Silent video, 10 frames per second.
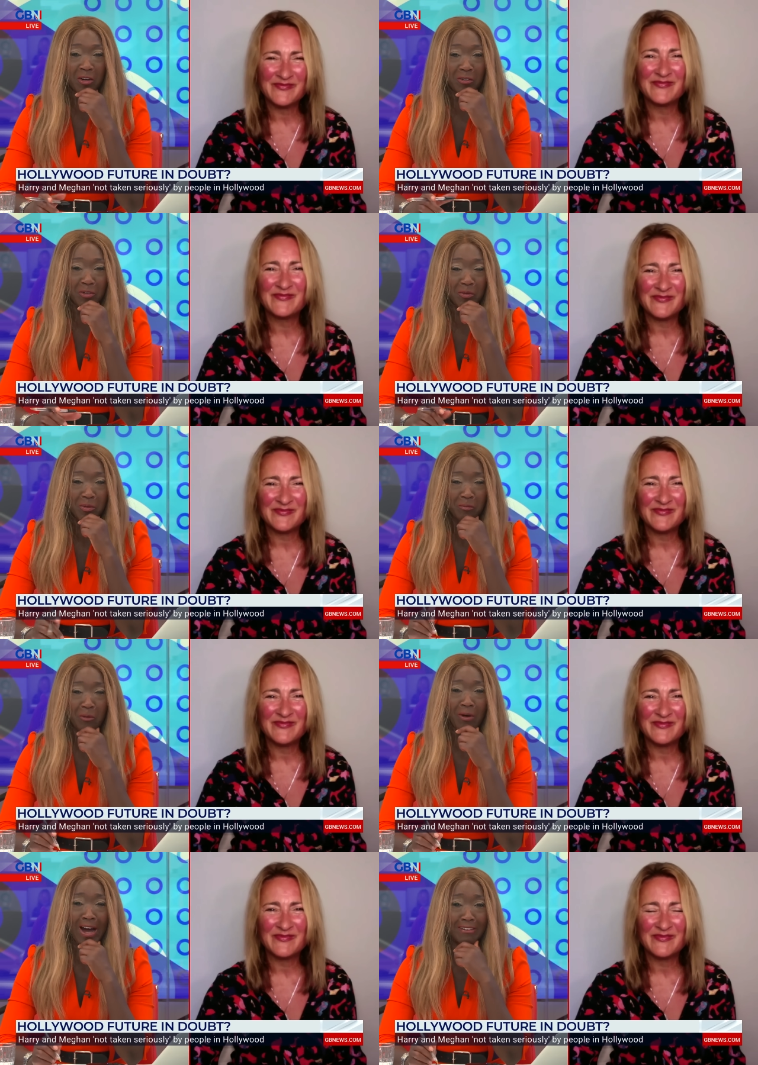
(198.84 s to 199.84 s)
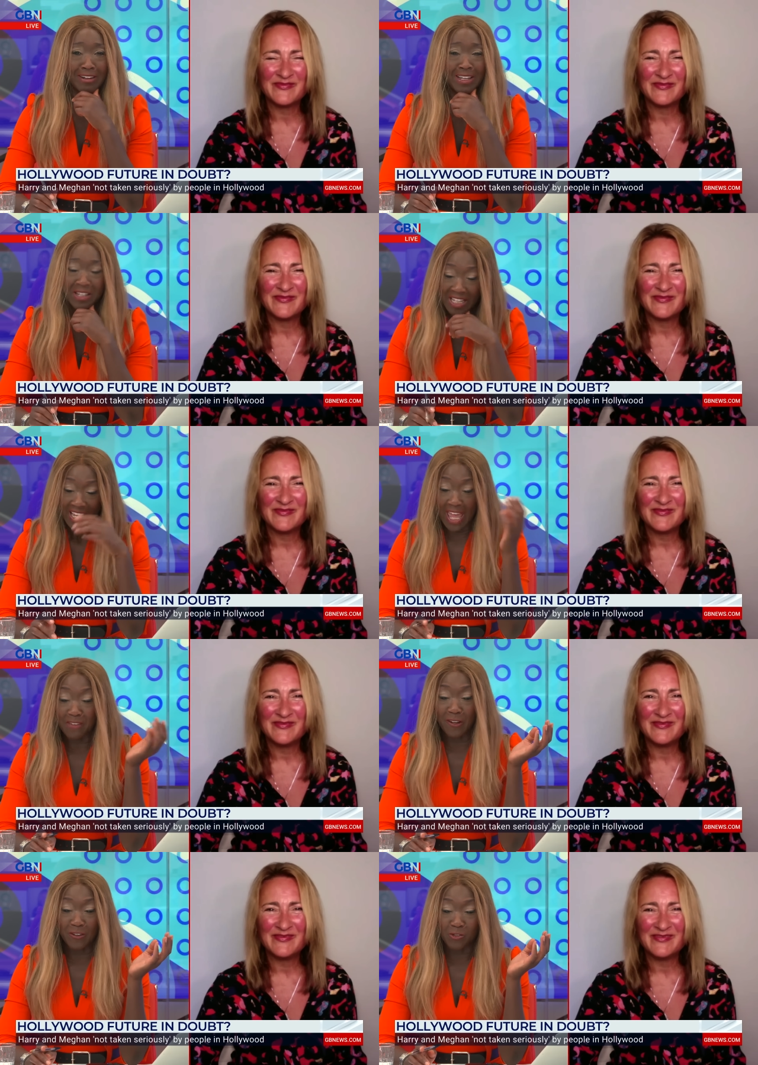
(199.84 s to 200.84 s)
Speaker 1: can't you? Poor Harry.
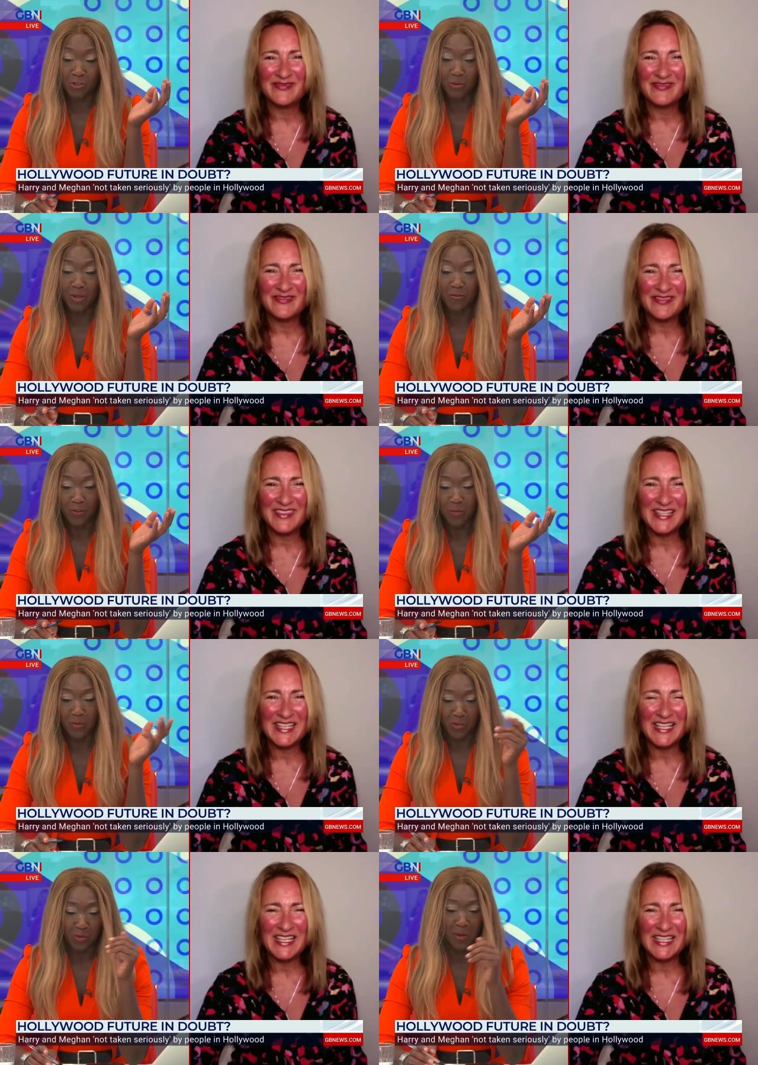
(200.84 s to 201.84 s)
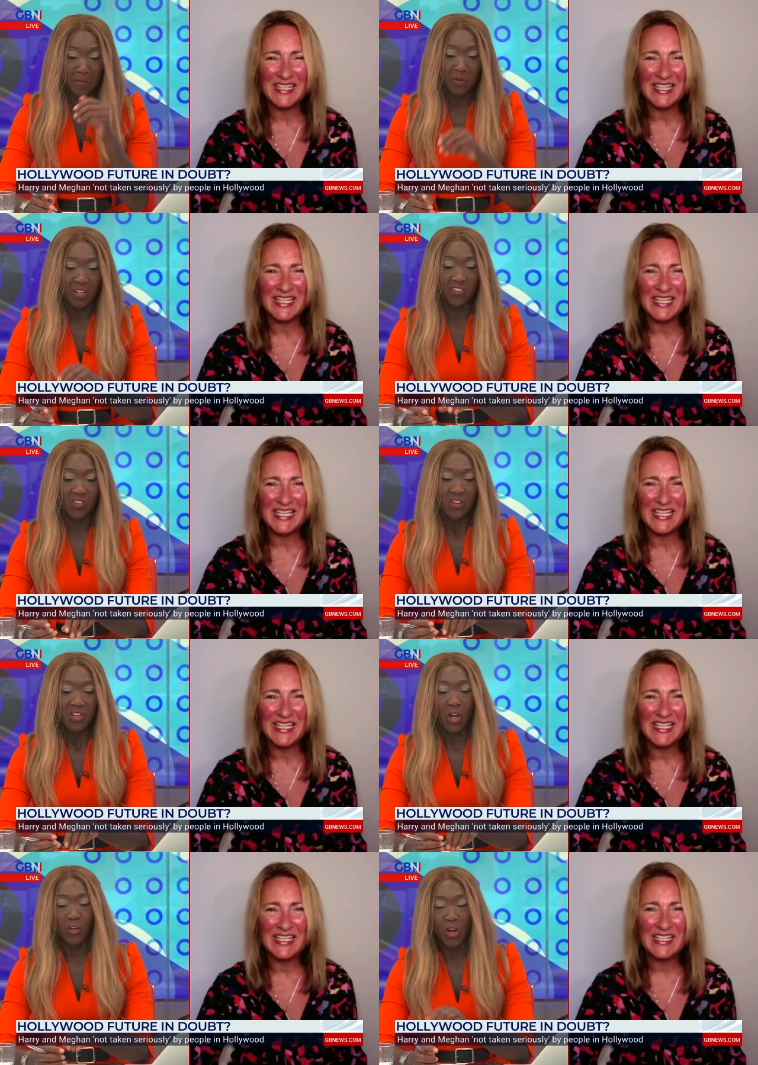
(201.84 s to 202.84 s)
If it's true and if rumours are to be believed,
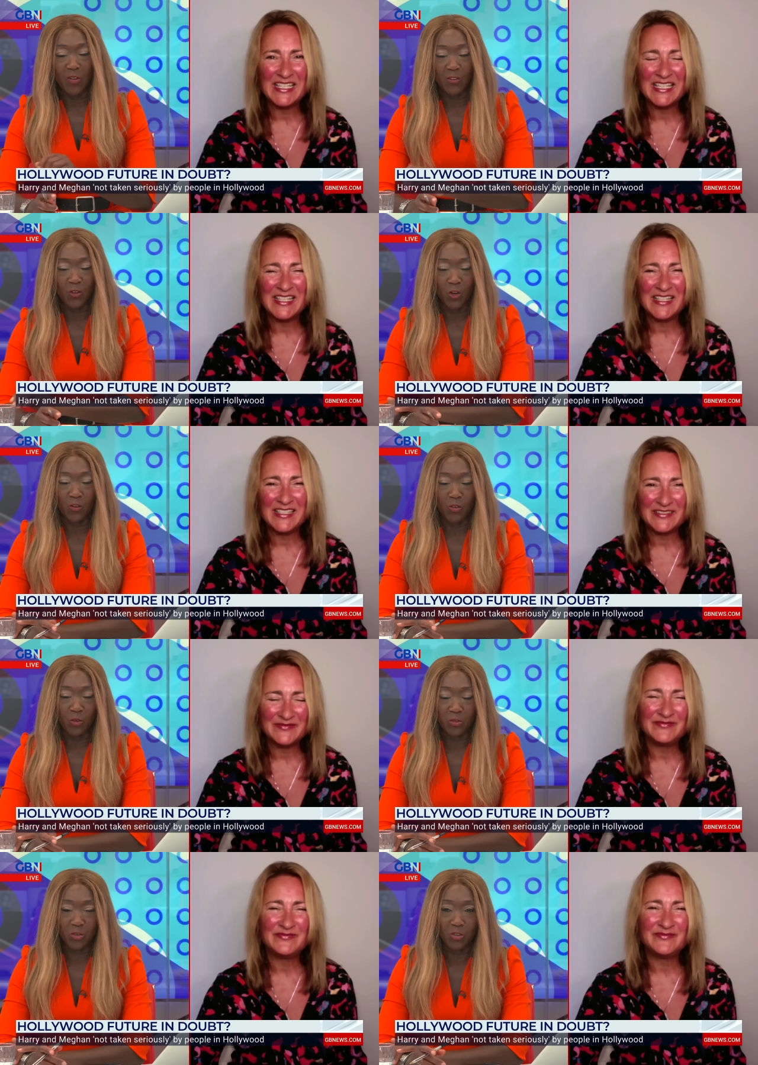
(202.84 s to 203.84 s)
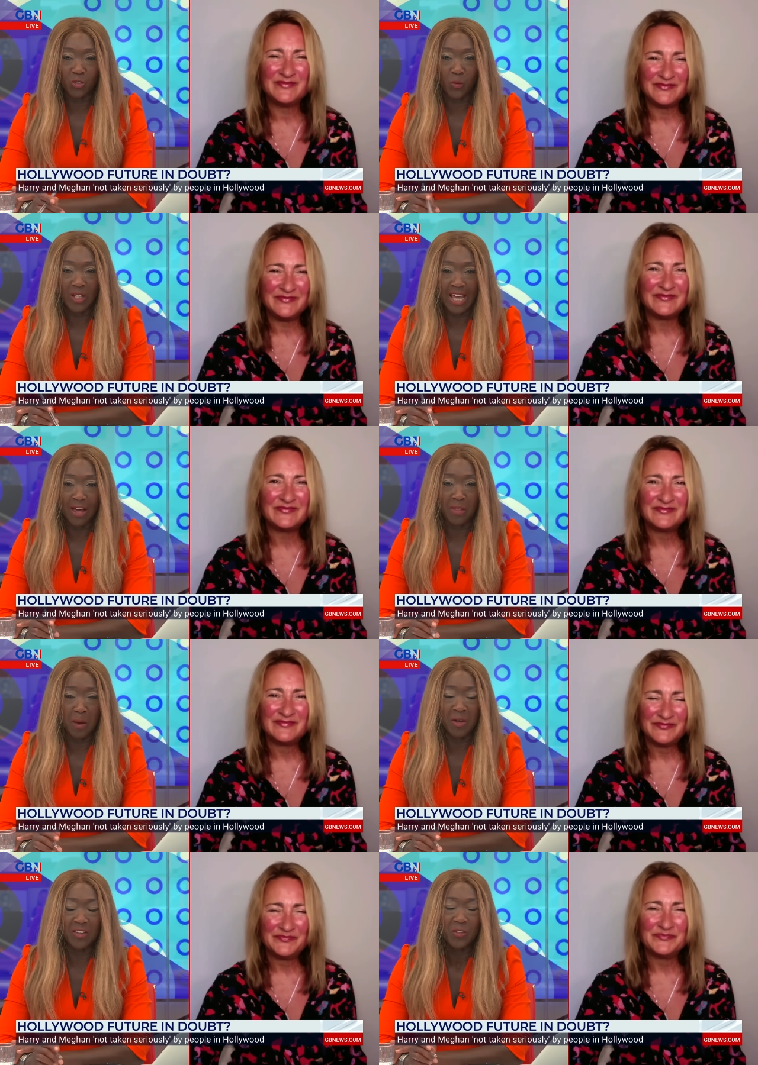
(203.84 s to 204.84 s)
and you know there's a lot of nonsense swilling out
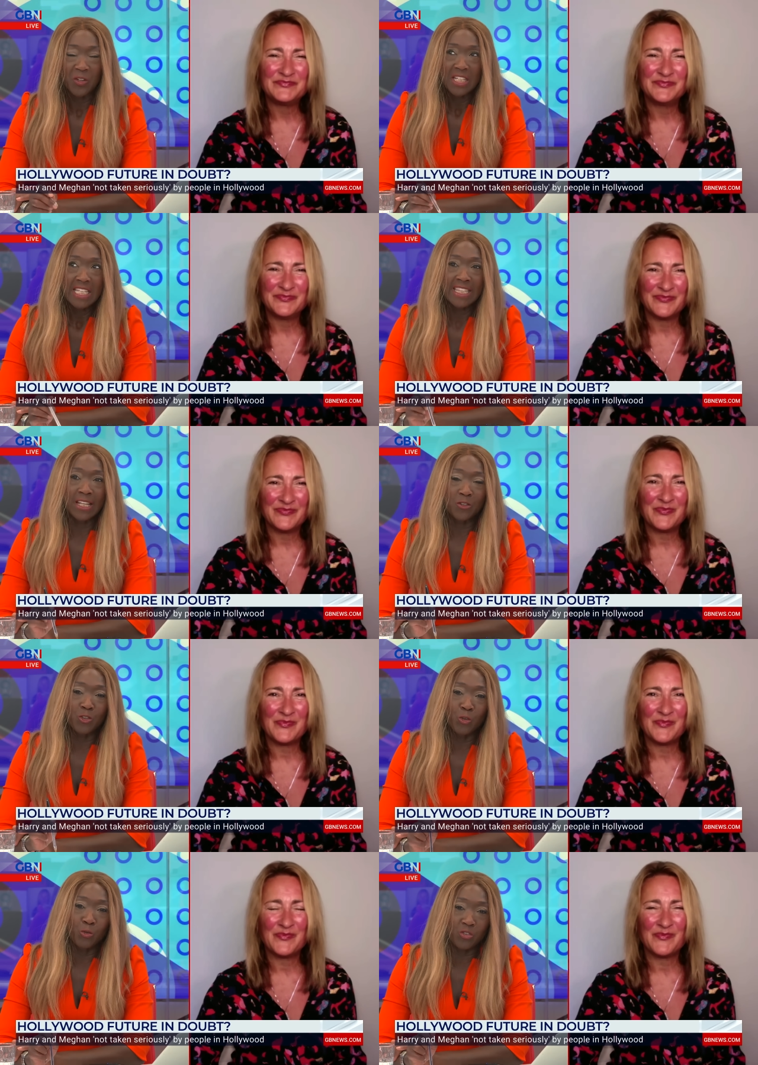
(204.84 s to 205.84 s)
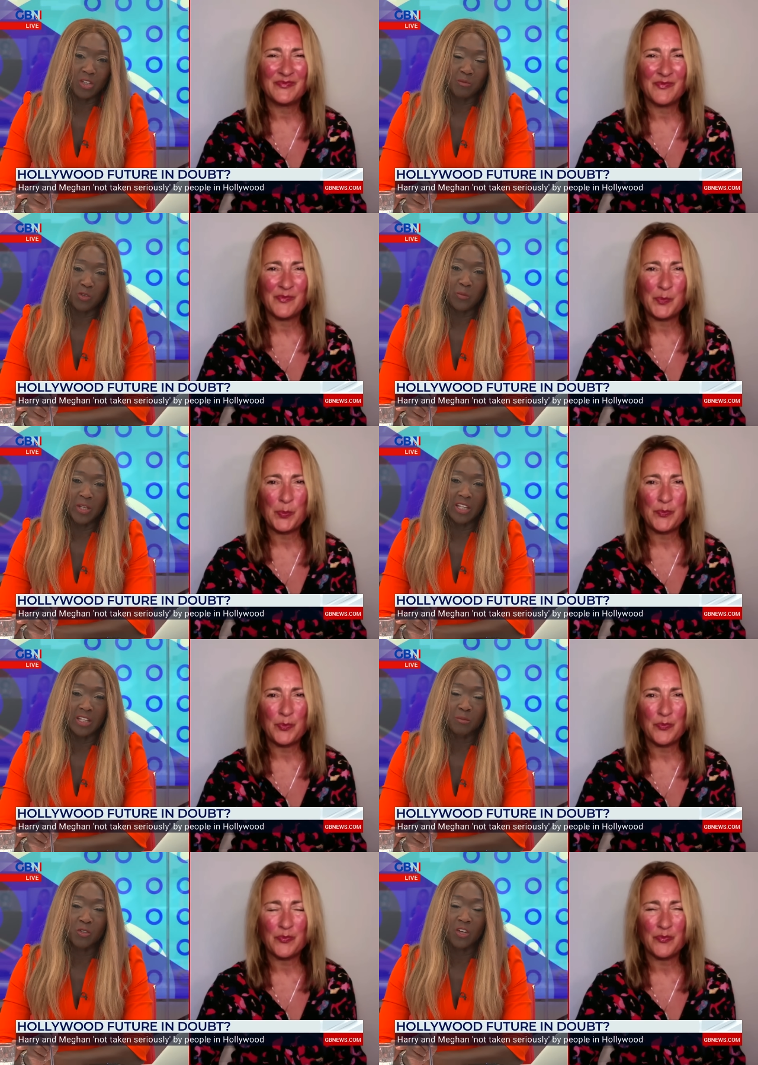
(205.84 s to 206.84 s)
there, but there do seem to be
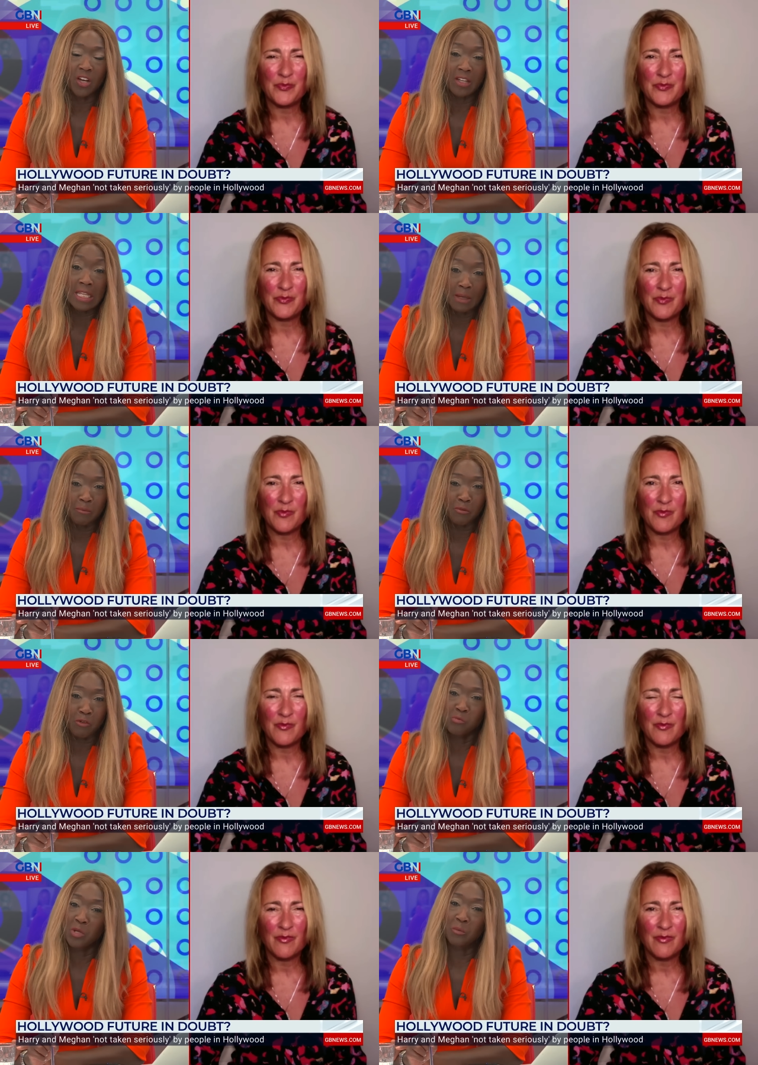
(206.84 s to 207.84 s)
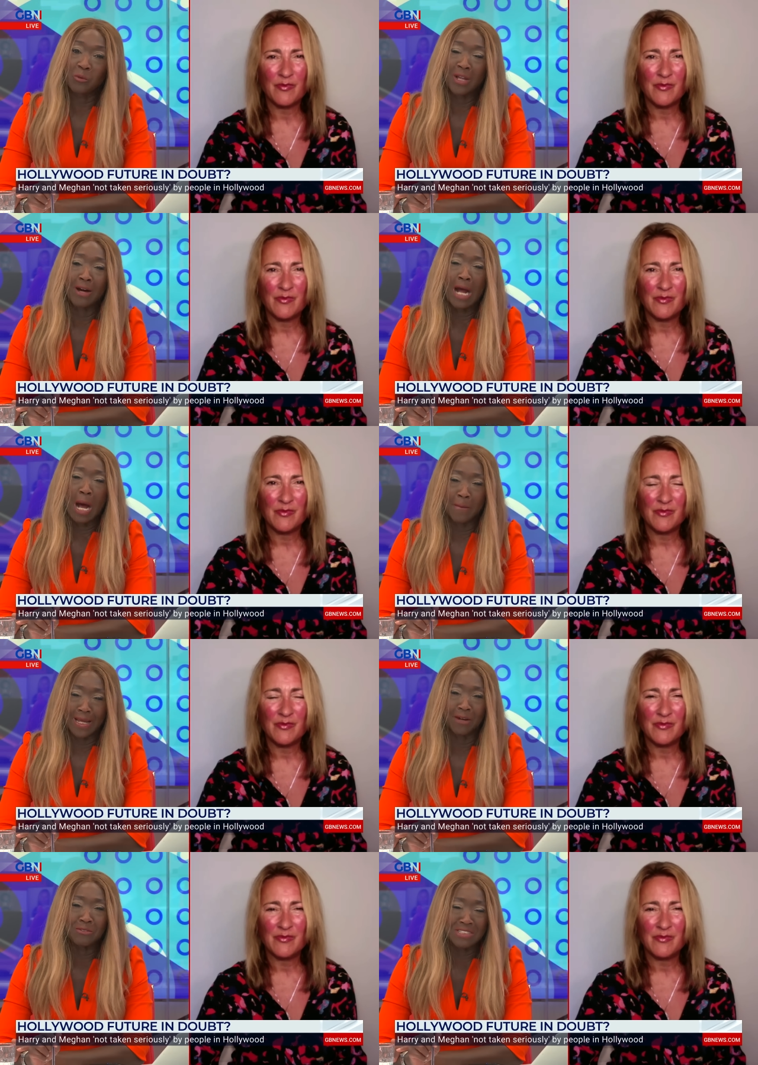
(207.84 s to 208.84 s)
an absurd number of people now
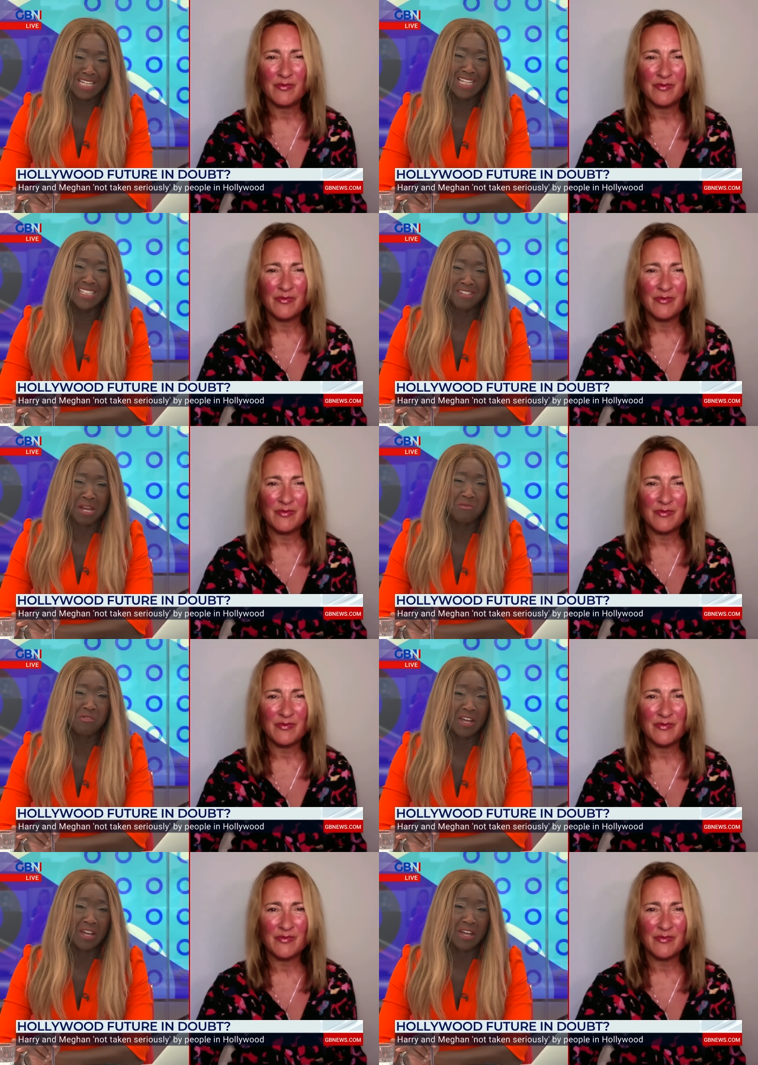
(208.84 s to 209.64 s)
coming out and saying the same